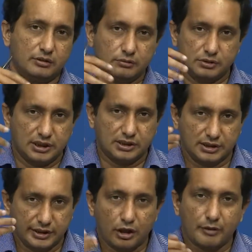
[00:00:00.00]
uses
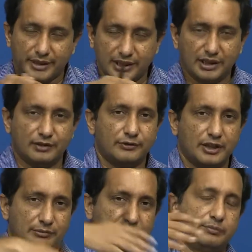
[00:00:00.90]
the raw material for image